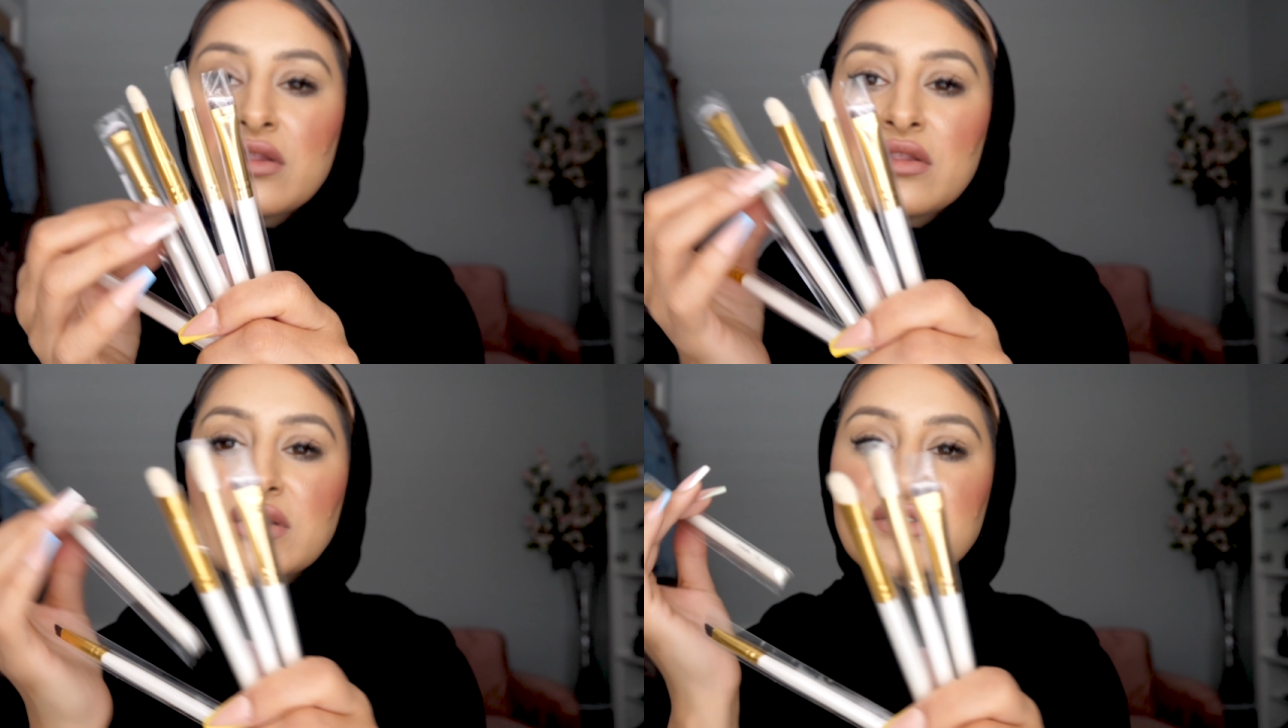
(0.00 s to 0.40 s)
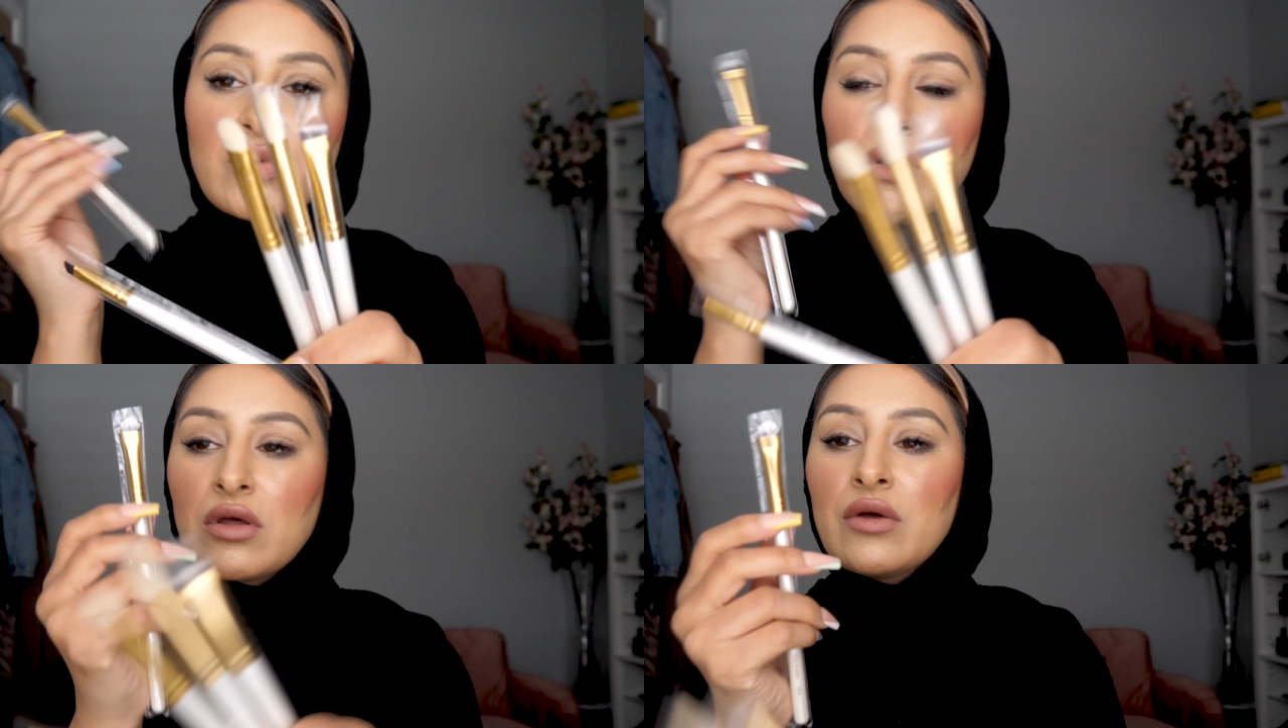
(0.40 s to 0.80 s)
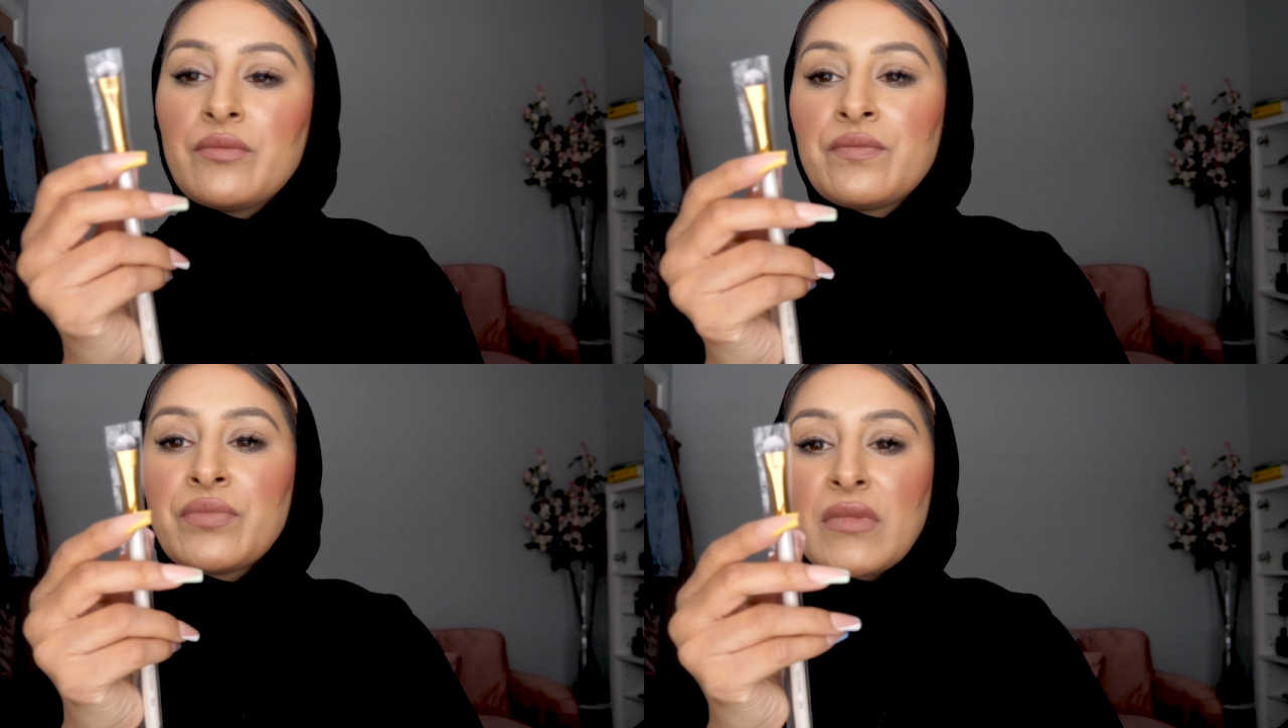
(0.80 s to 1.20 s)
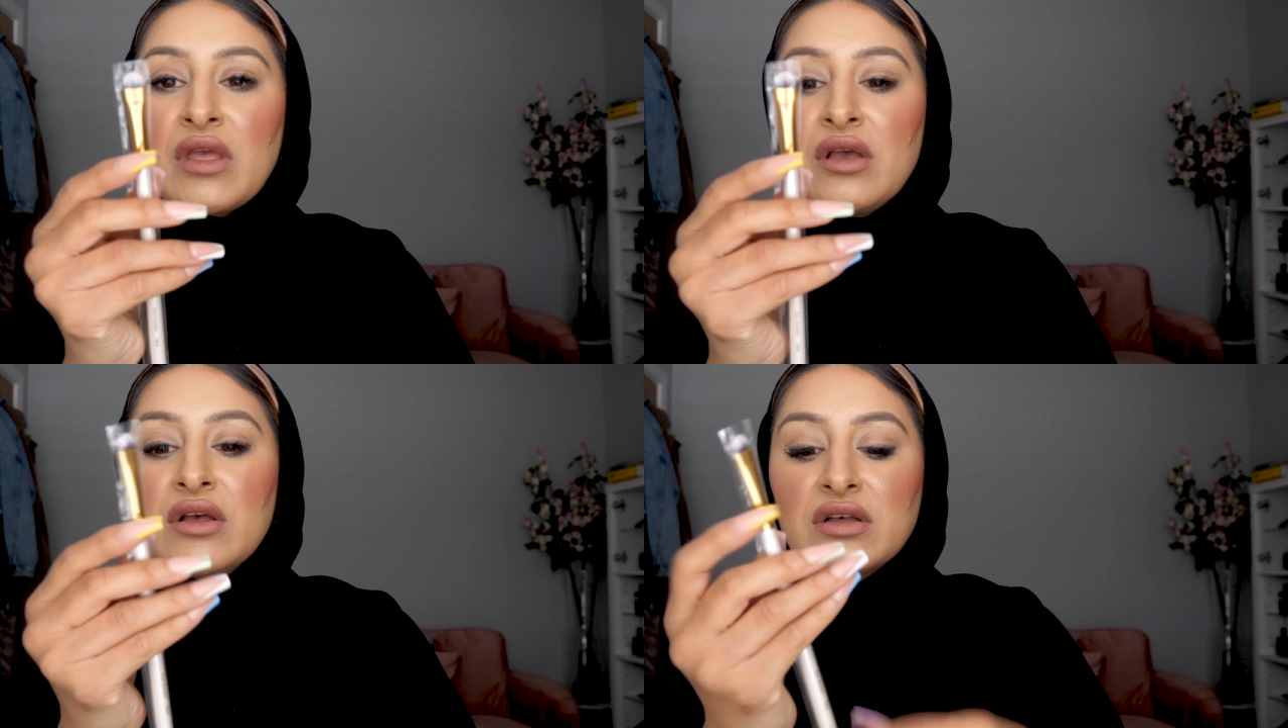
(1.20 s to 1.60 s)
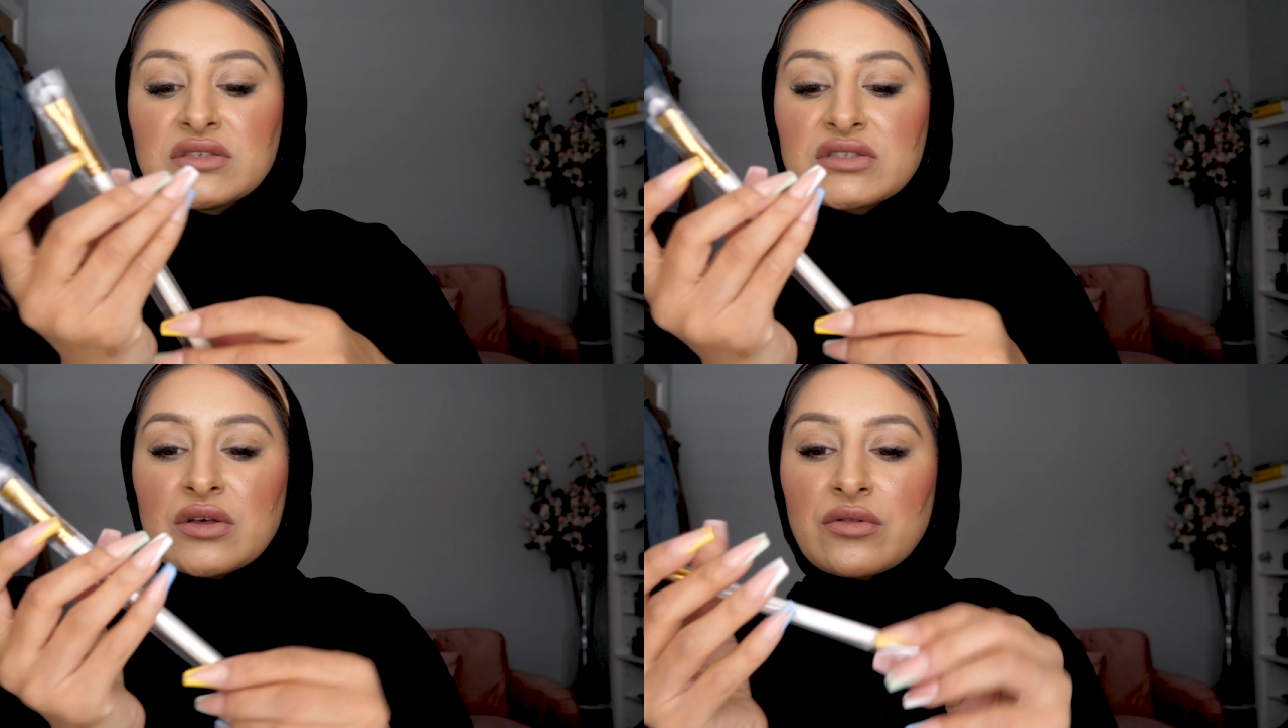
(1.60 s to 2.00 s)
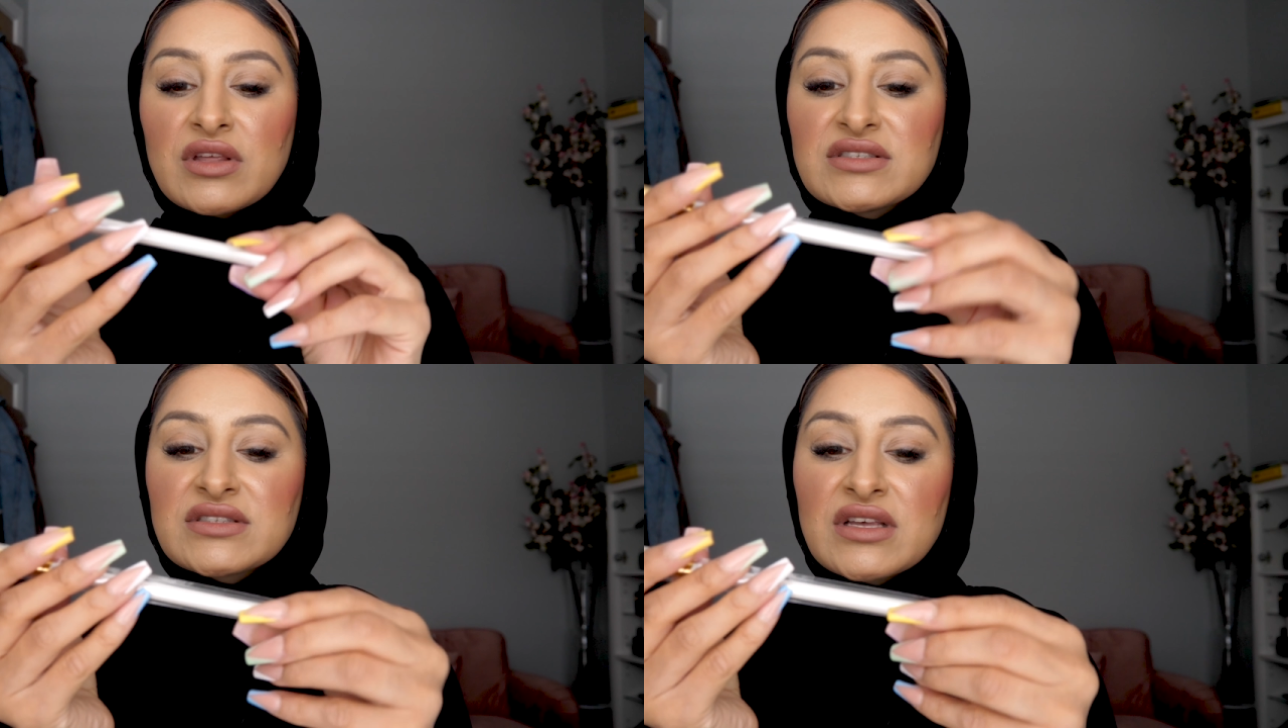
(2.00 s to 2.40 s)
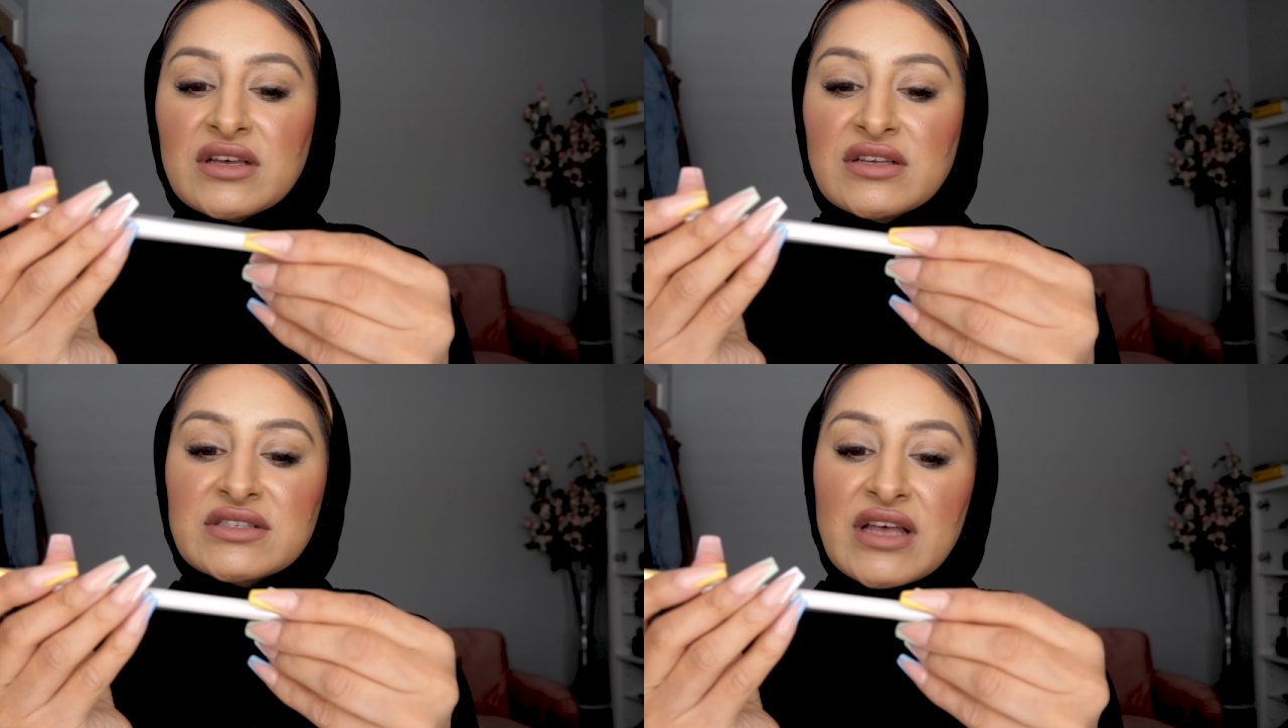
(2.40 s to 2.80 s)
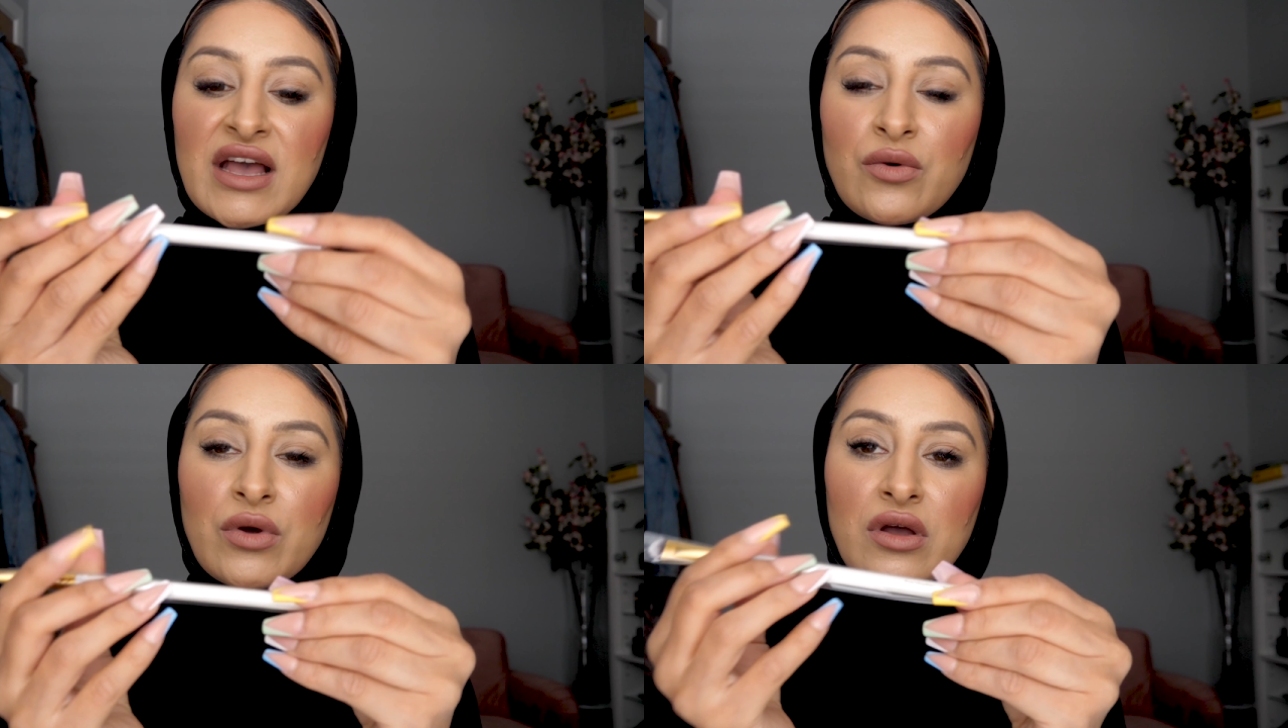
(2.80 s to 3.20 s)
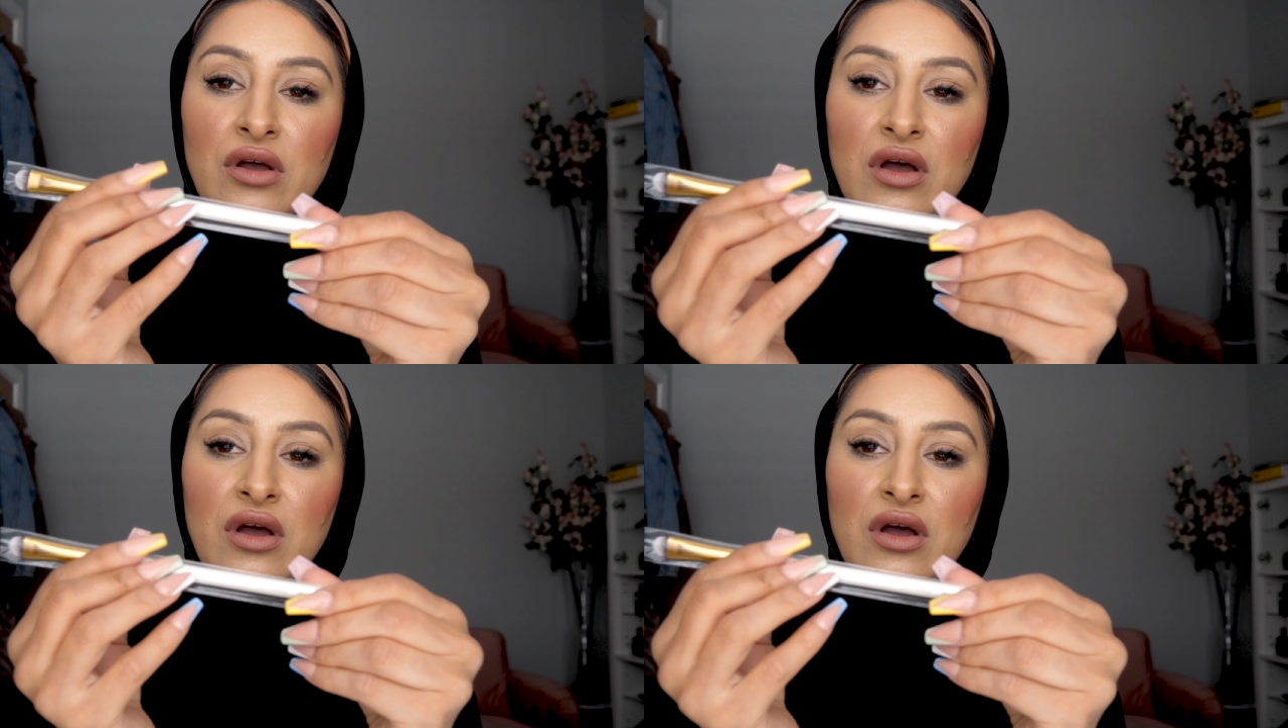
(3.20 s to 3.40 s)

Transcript: this one. So this is our